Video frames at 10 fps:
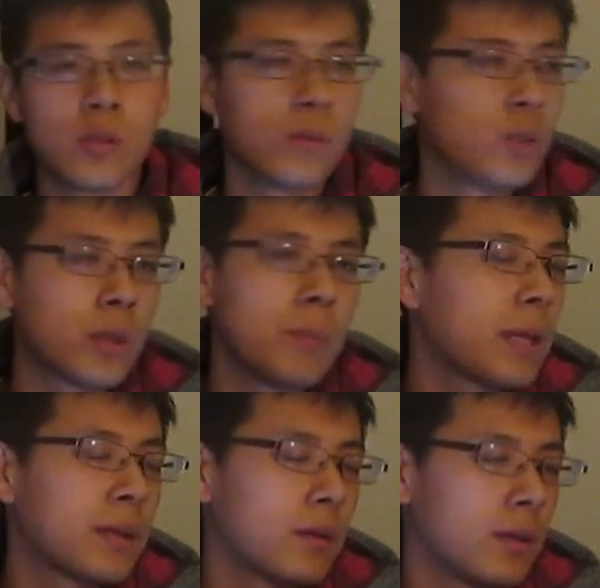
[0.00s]
you can
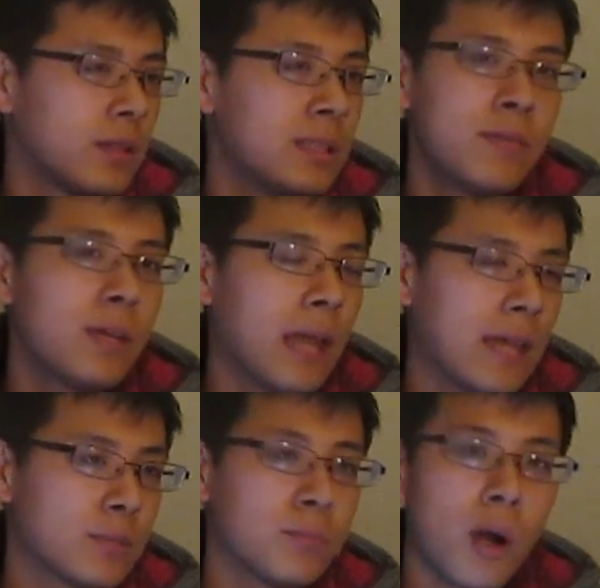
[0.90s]
make a living
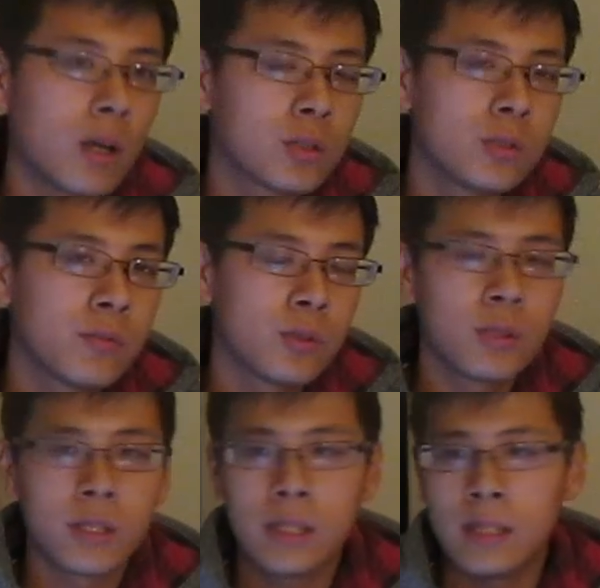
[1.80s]
as a model if you're
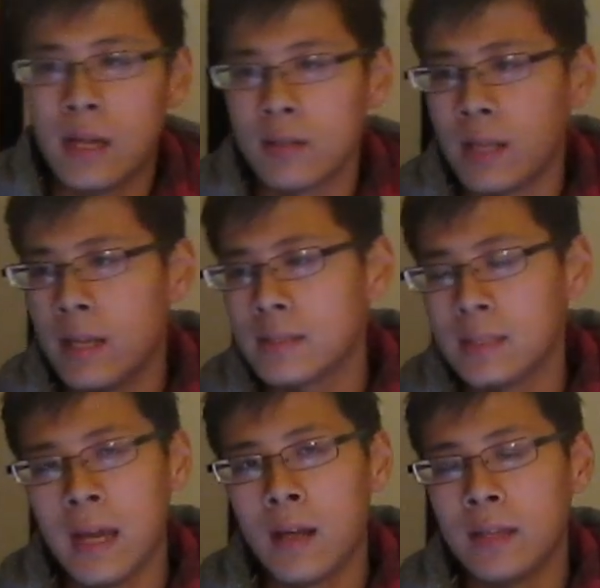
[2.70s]
lucky nowadays
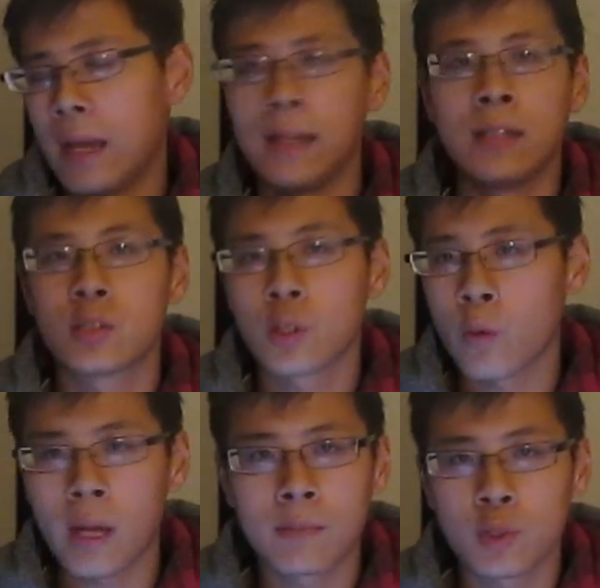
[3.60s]
and now that
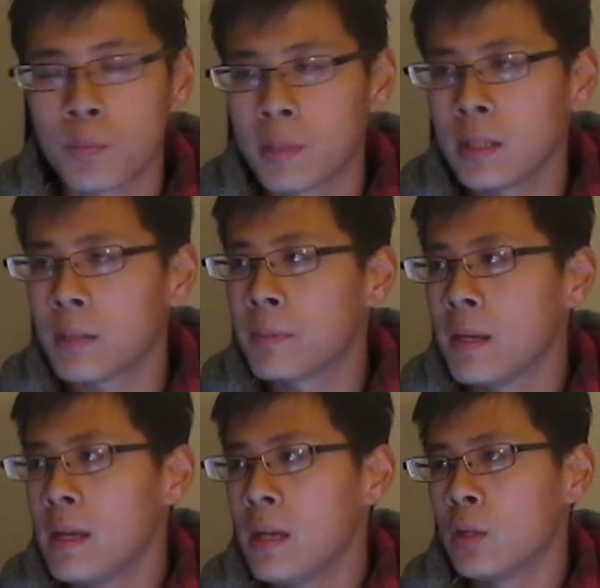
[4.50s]
instagram's open up
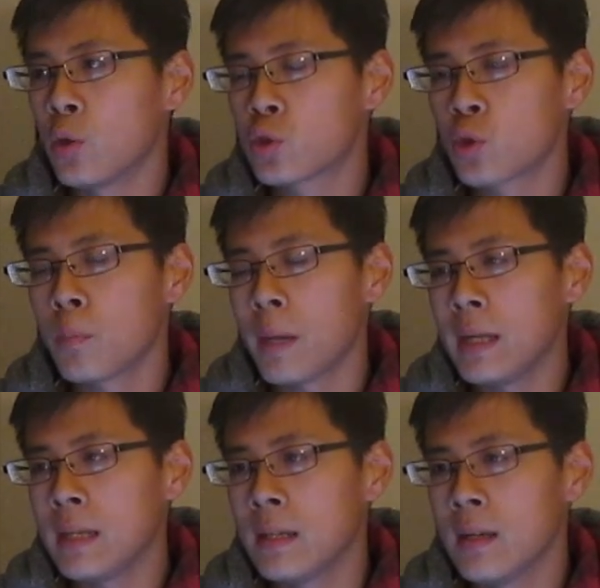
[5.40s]
there's so
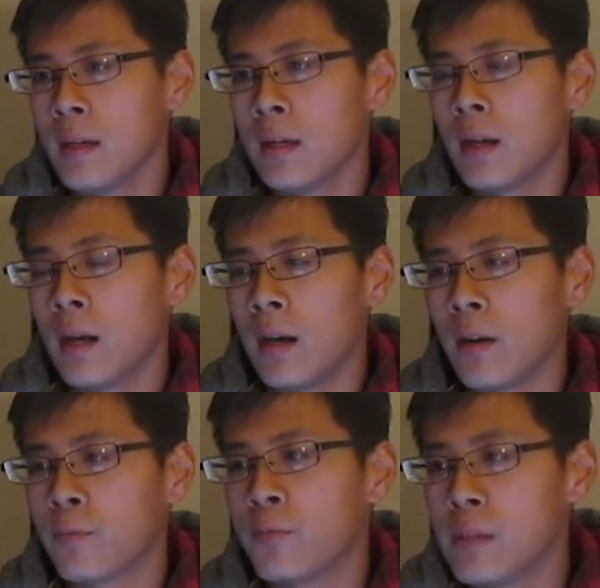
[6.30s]
many uh,
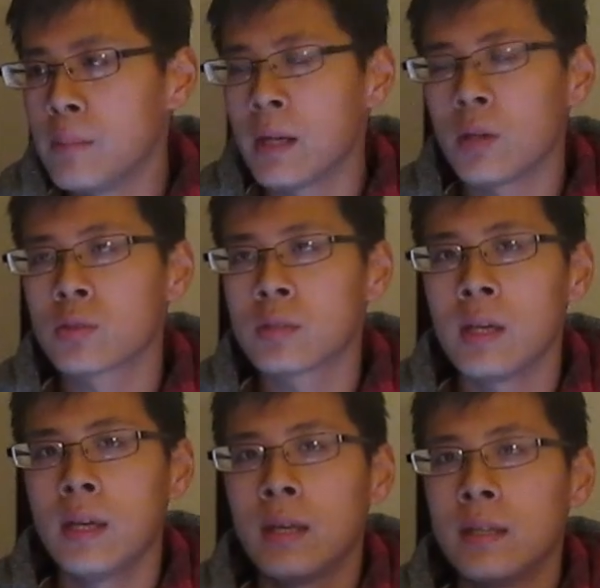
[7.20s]
females
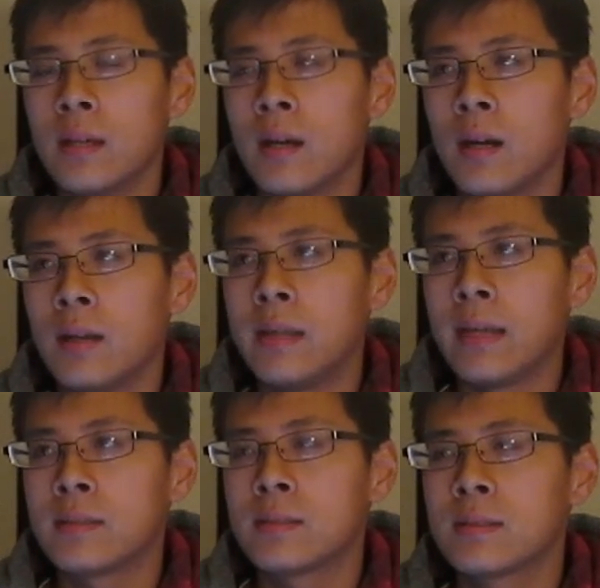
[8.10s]
uh,
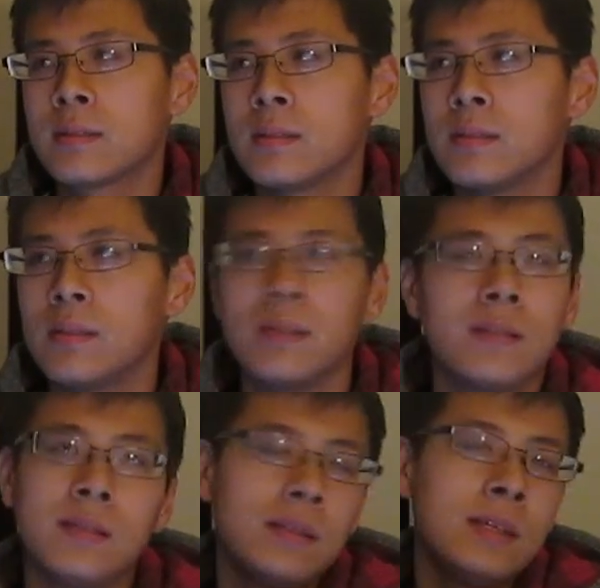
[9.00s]
that's
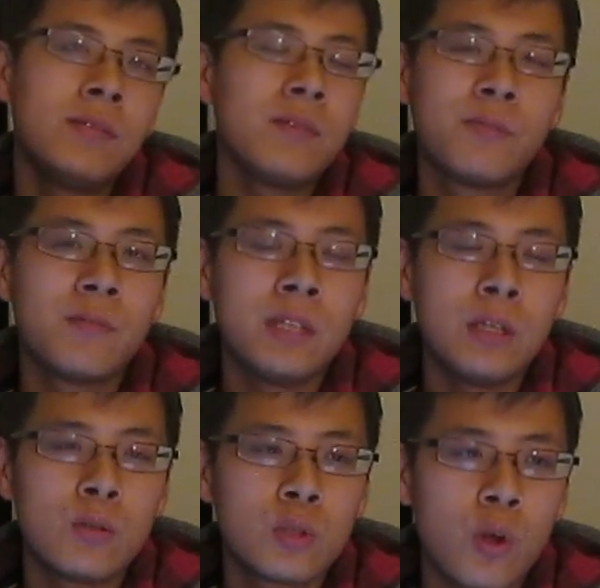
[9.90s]
even 50
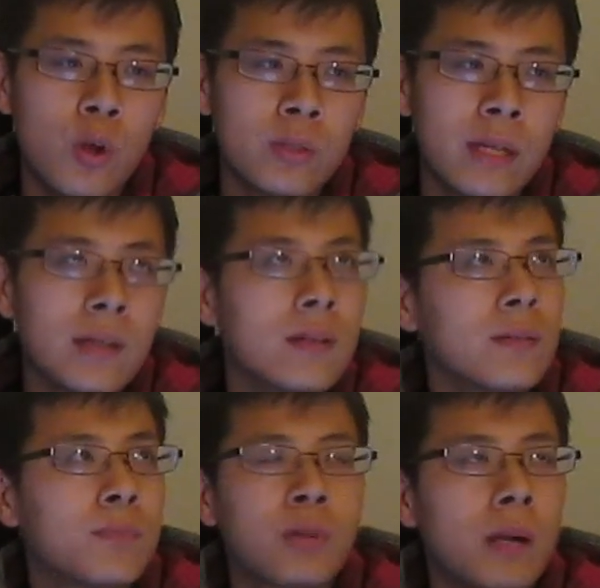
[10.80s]
years ago, they
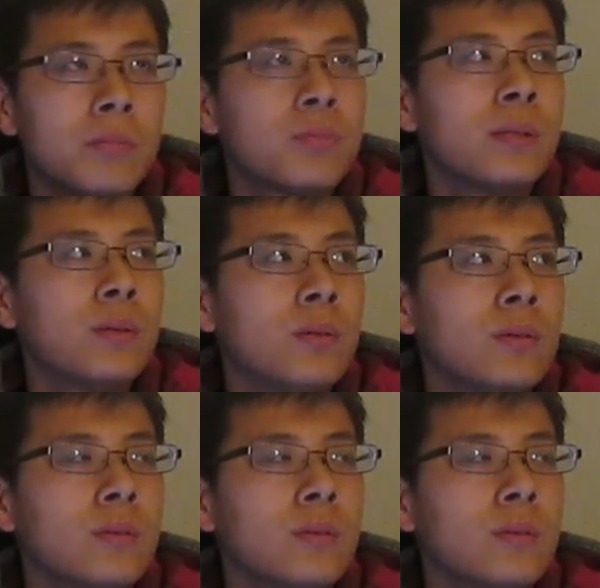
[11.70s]
probably